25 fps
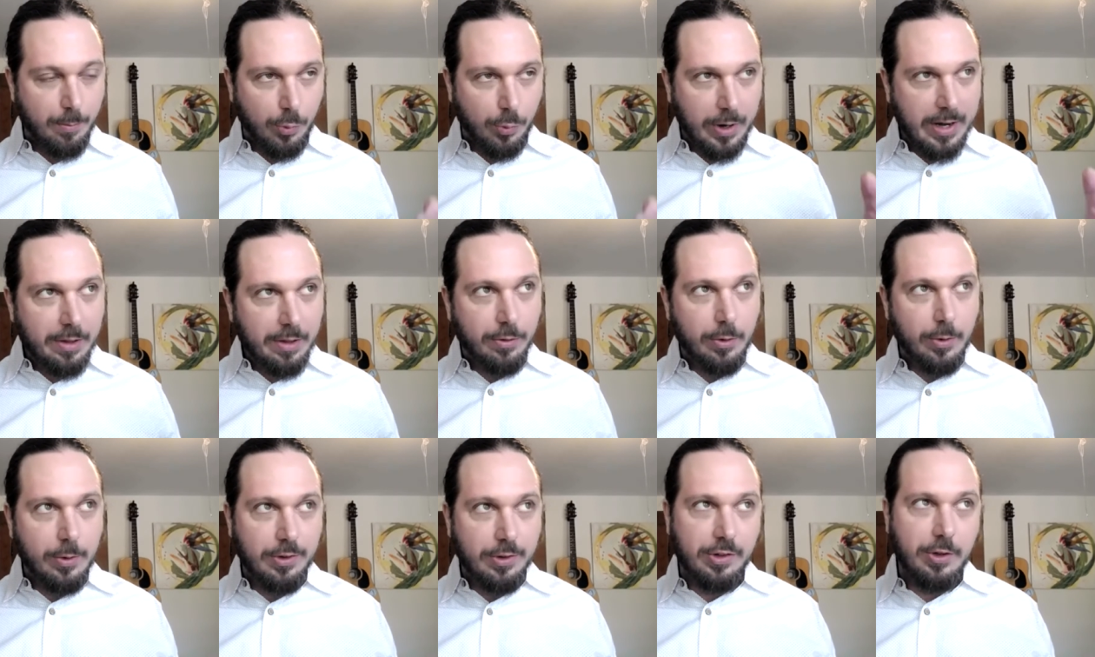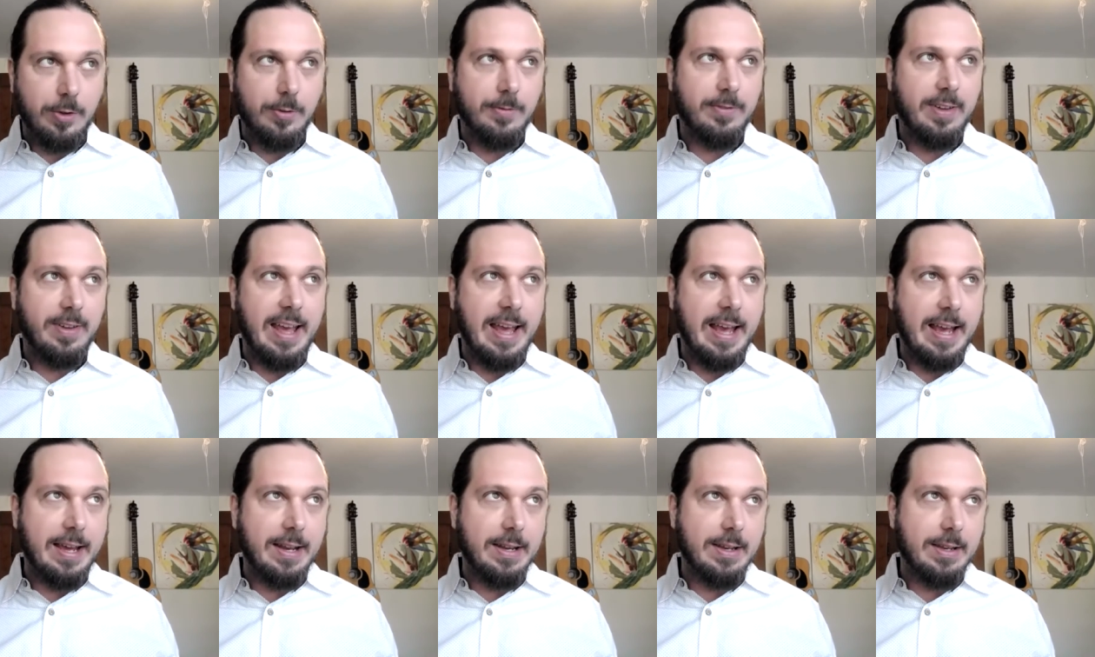breakthroughs you've
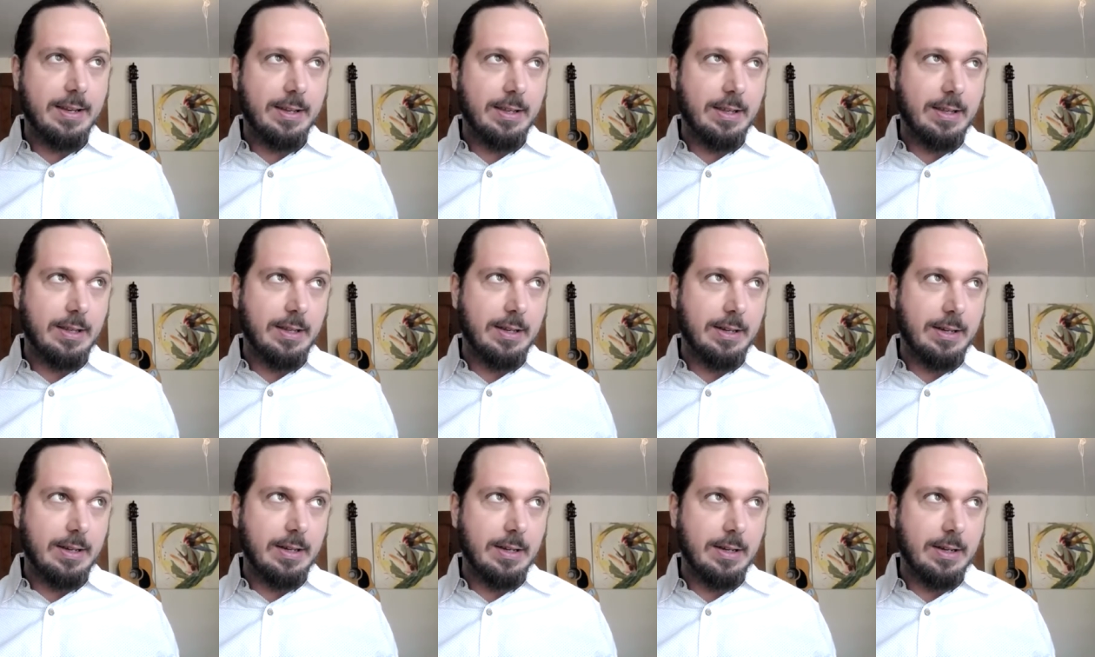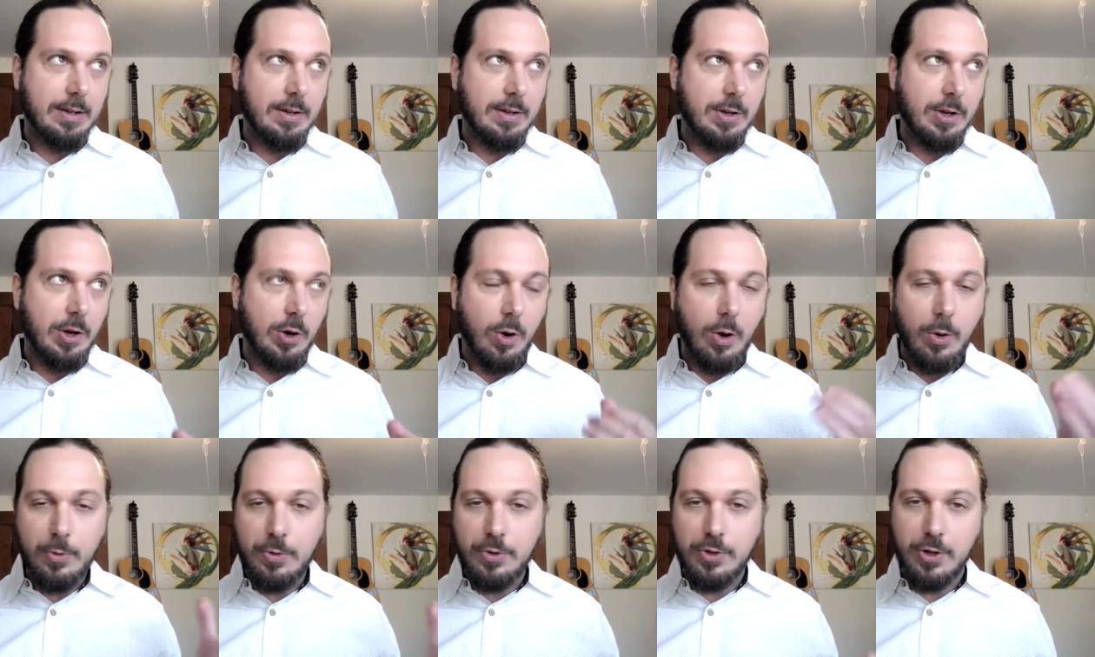had in
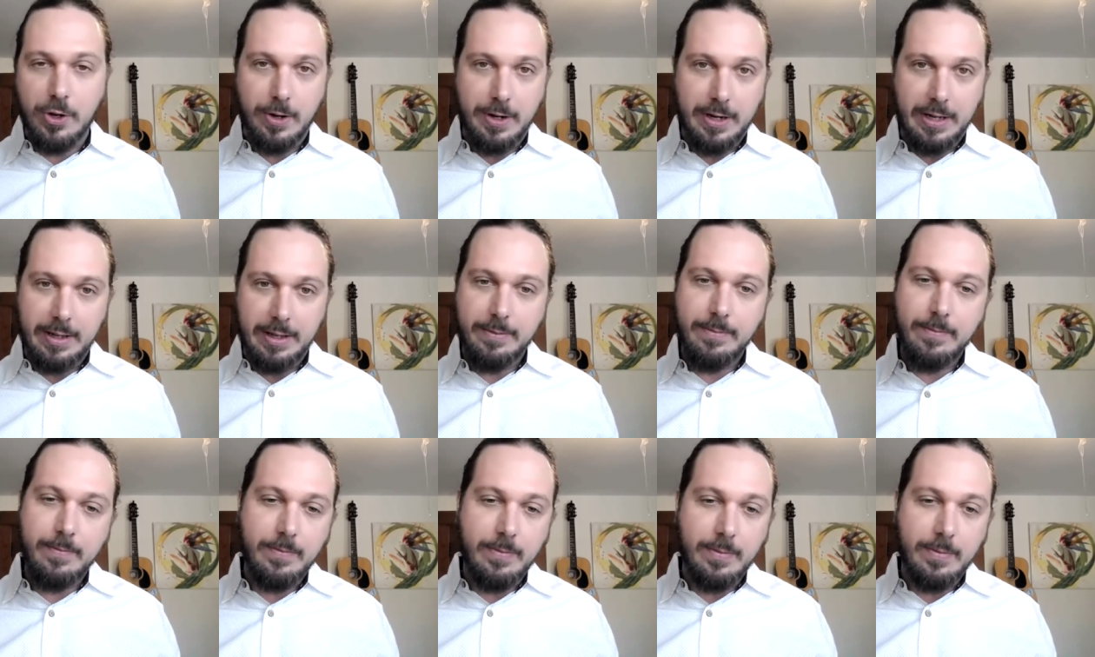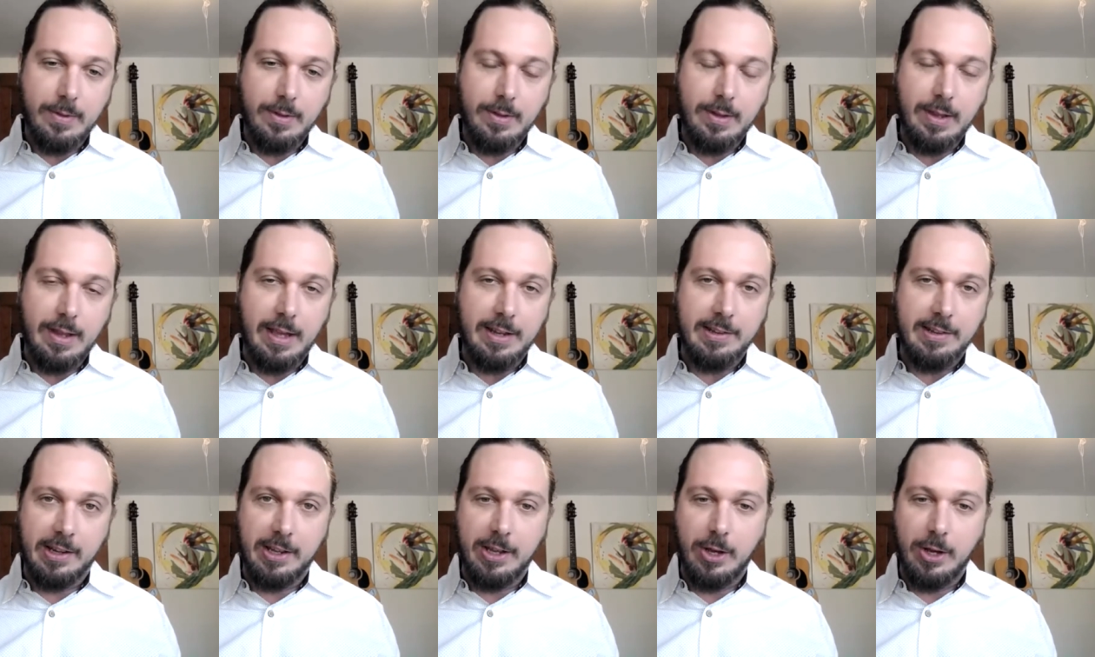your own journey
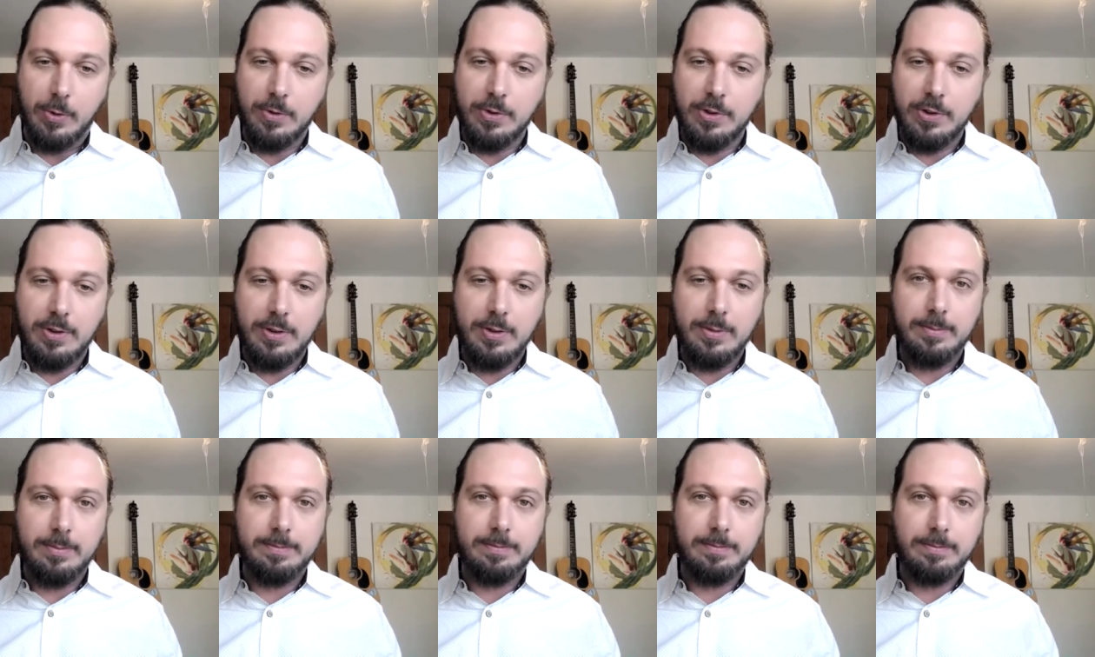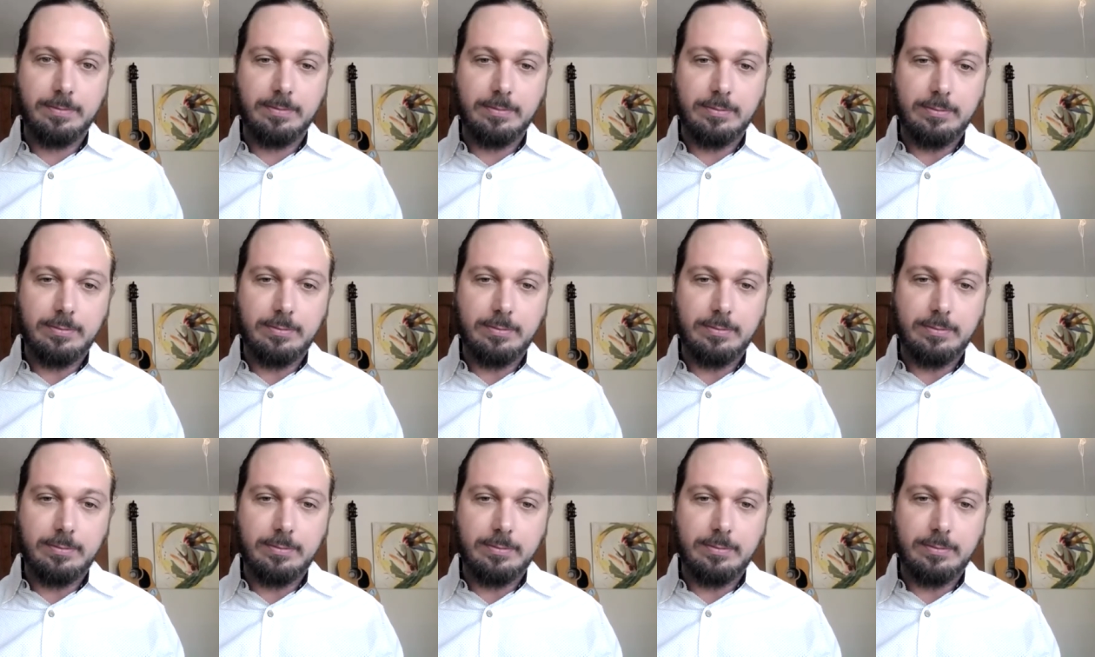as a coach?